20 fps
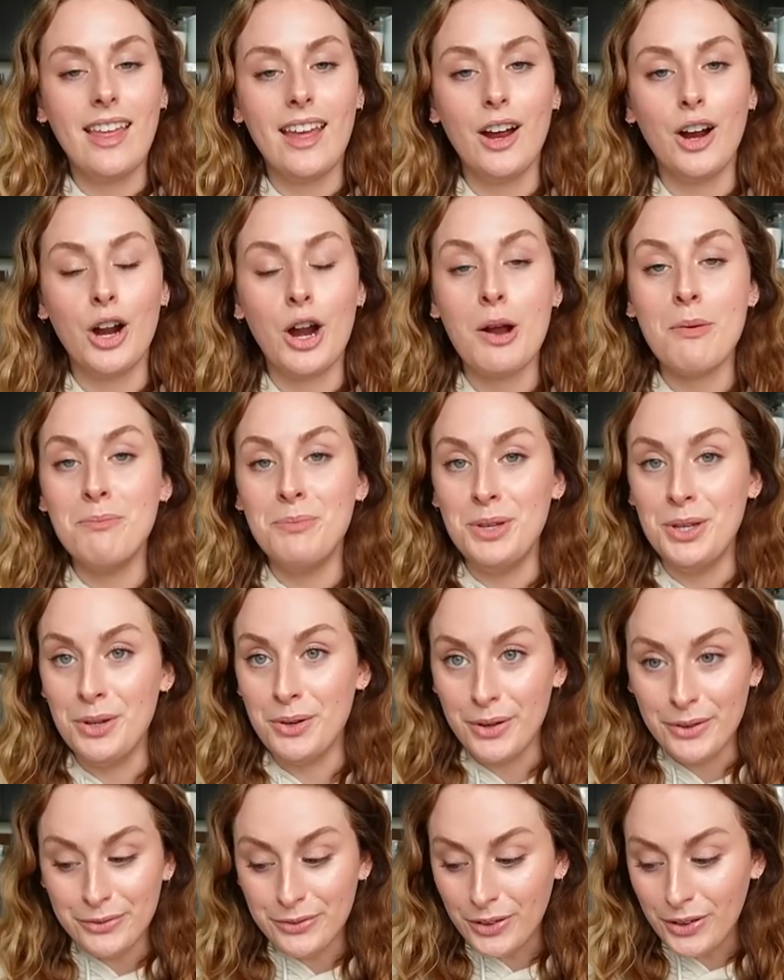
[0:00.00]
they are
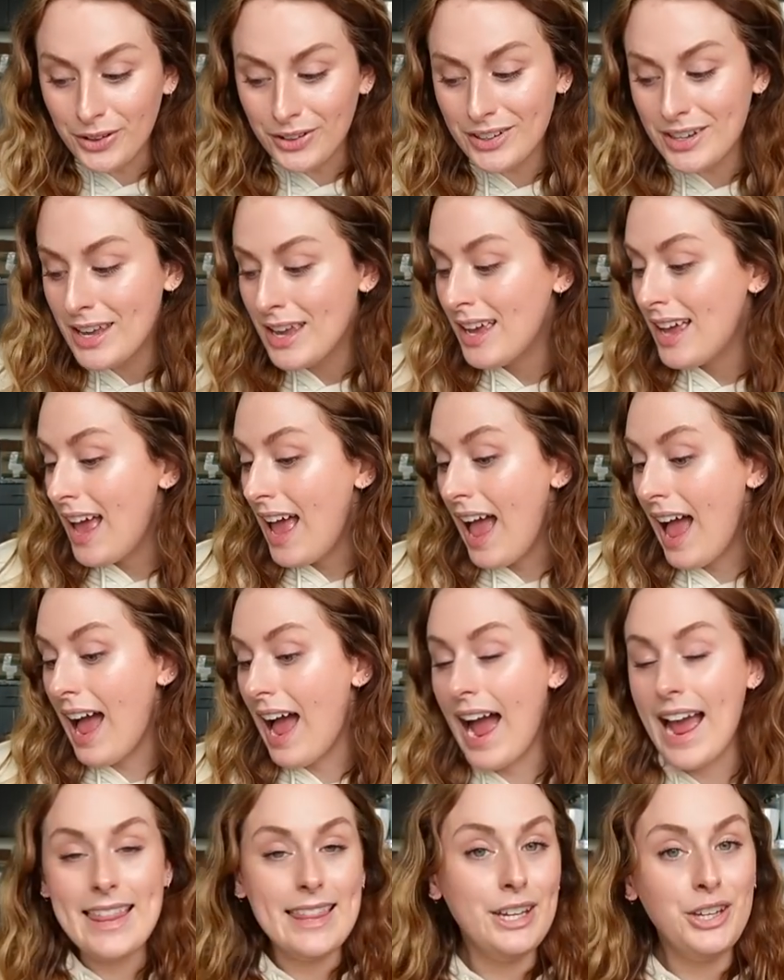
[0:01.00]
beautiful.
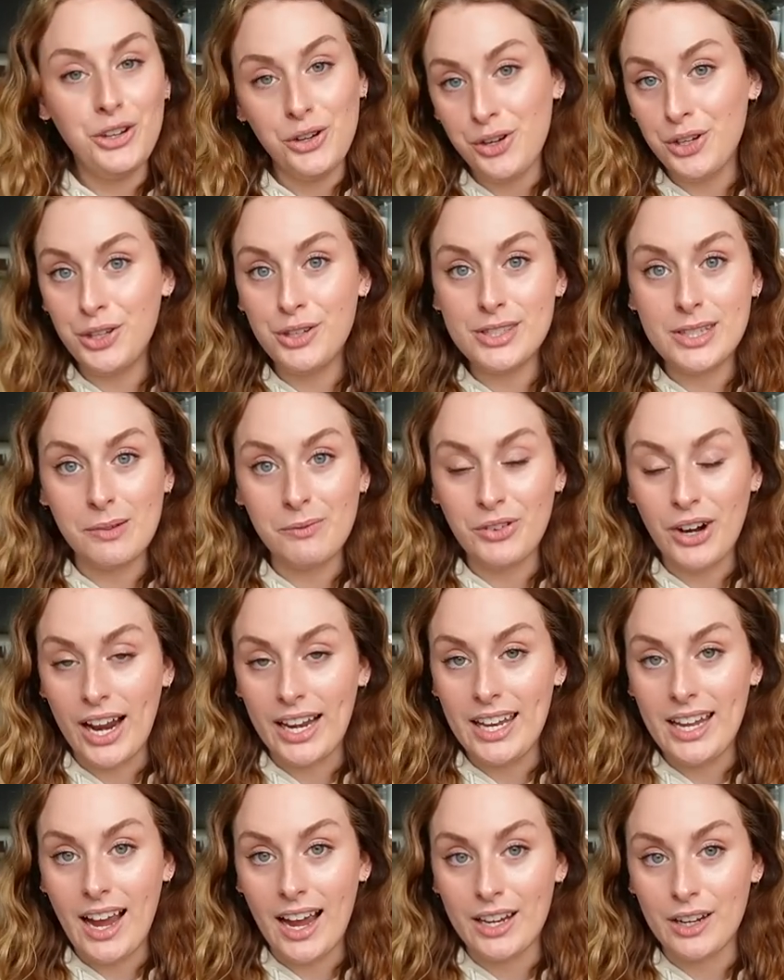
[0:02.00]
I think you can use them for
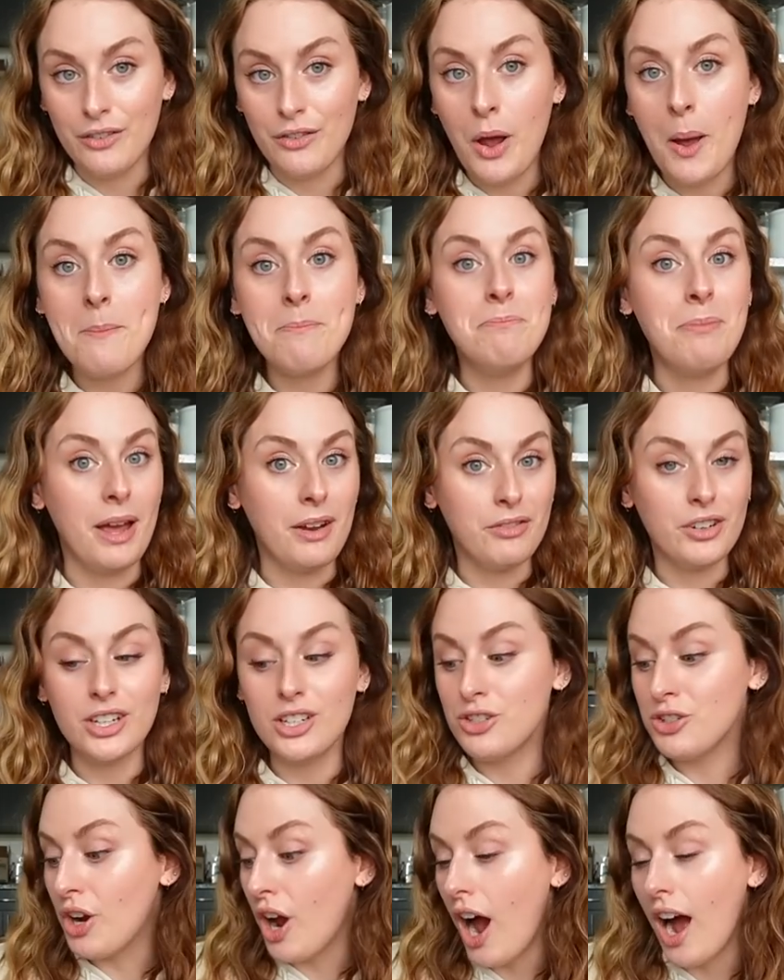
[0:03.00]
any kind of
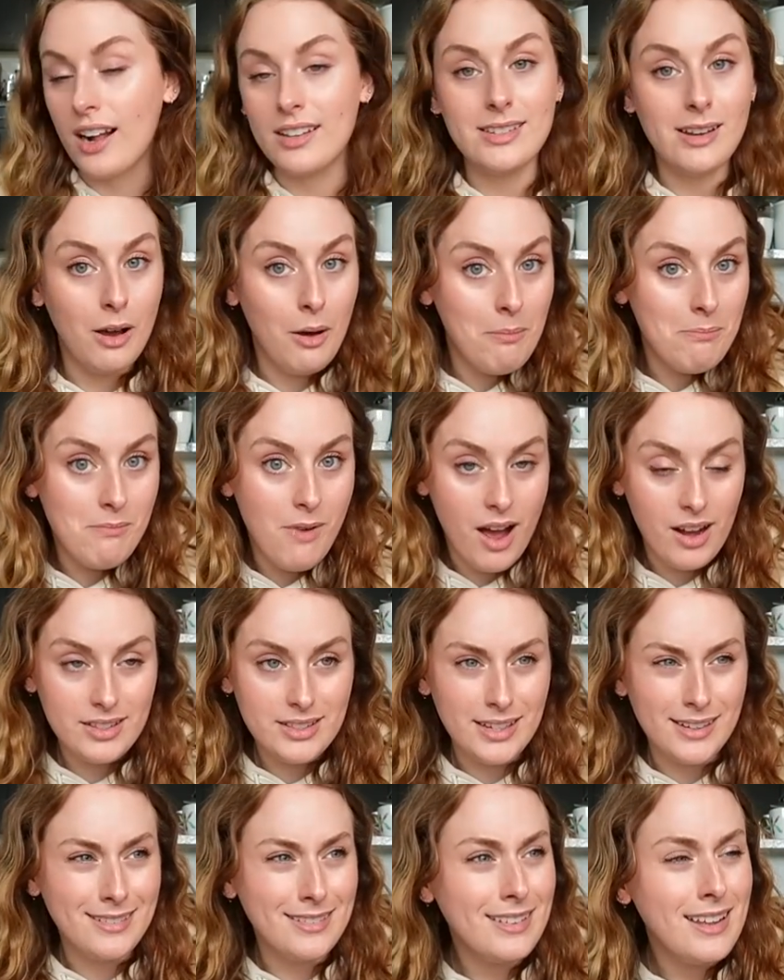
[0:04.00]
beverage, cocktail,
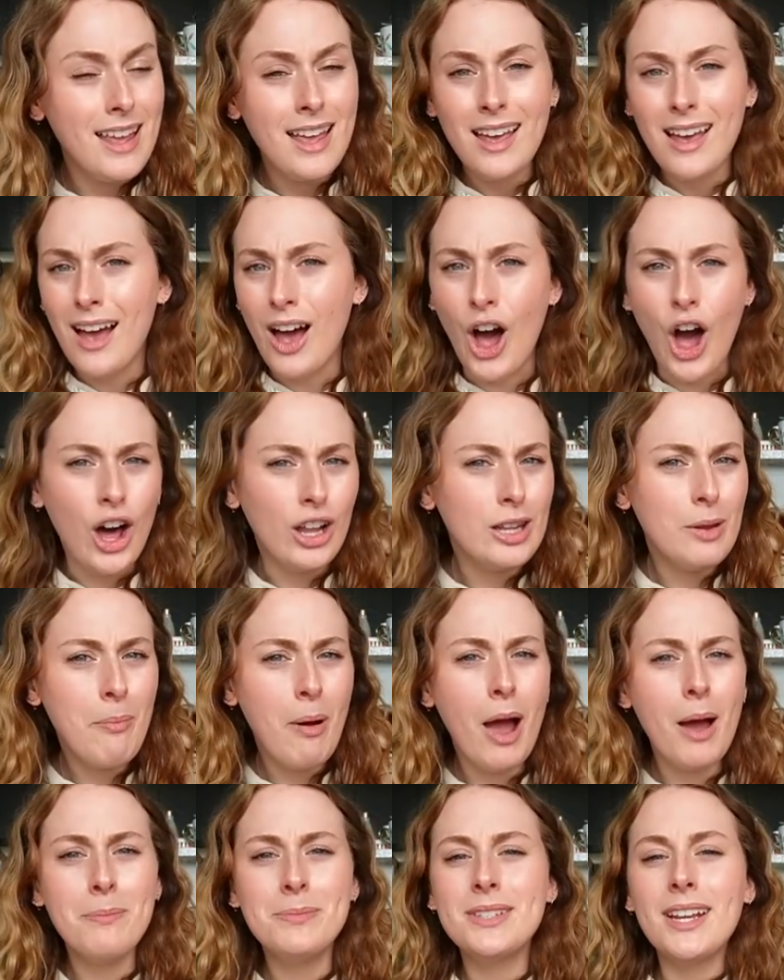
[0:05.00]
mocktail,
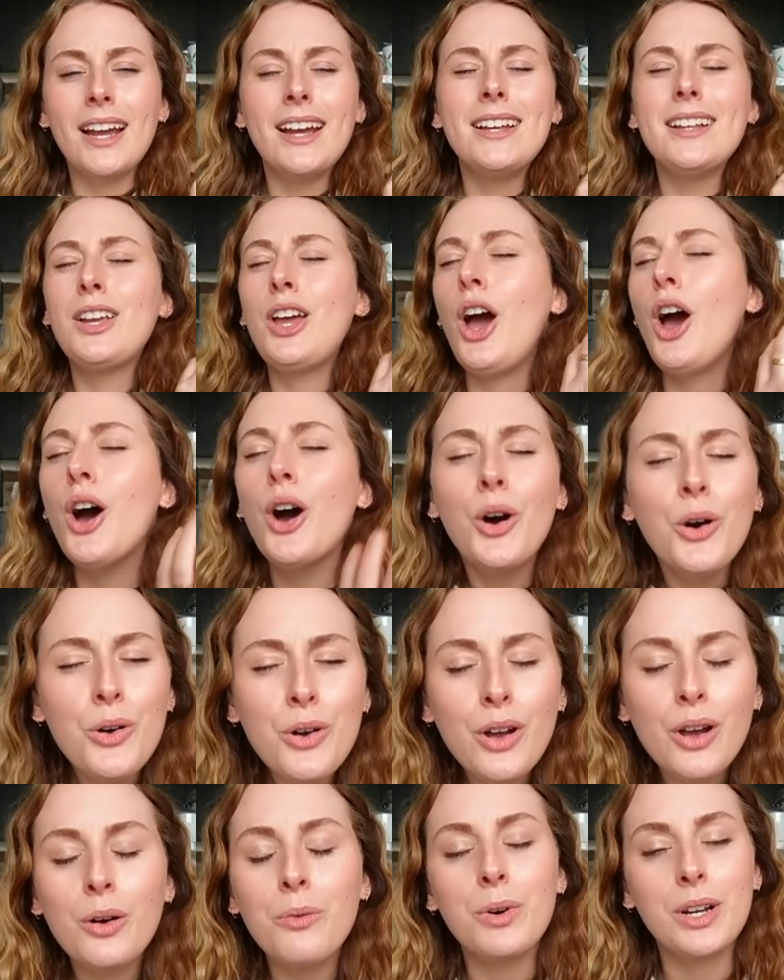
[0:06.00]
Olipop, Diet
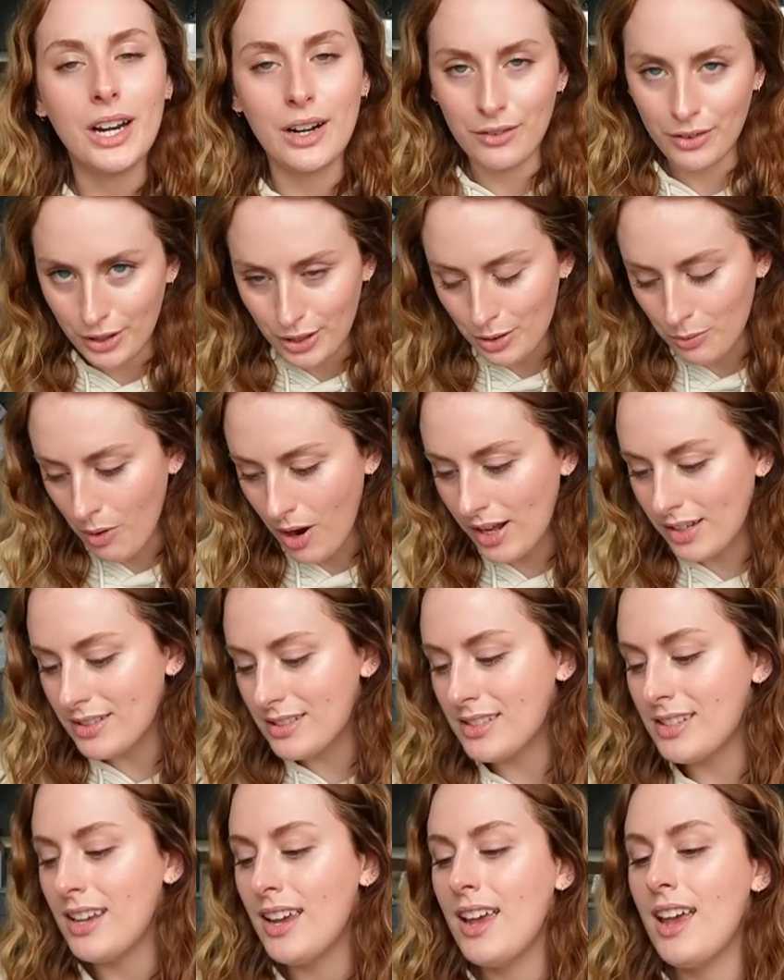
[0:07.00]
Coke, whatever you
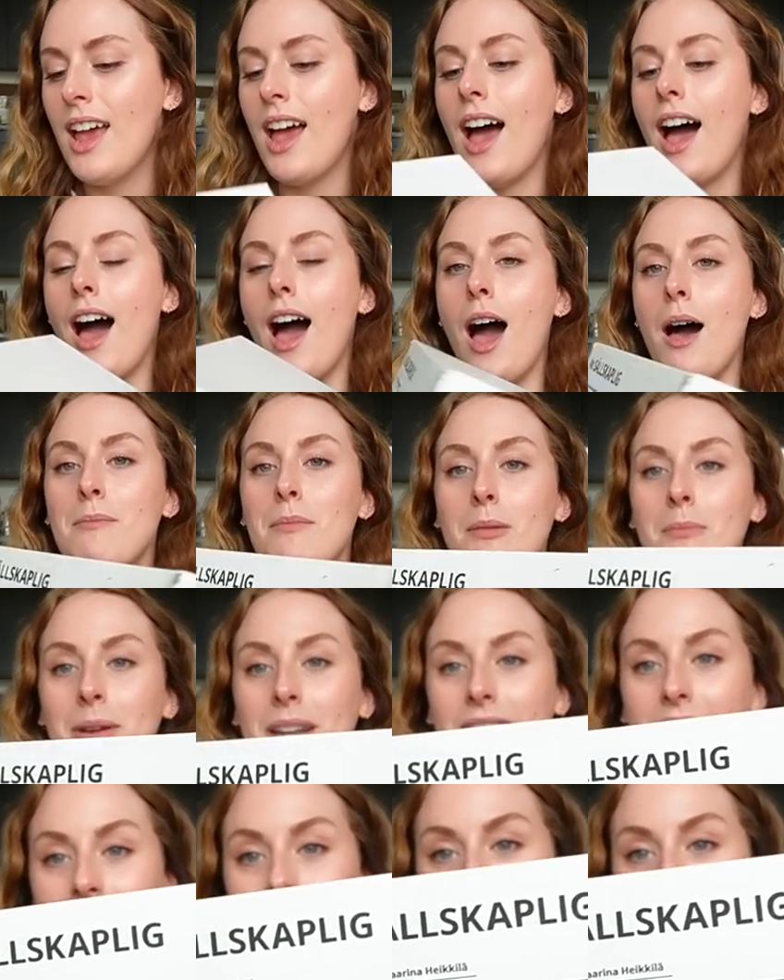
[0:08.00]
want. But it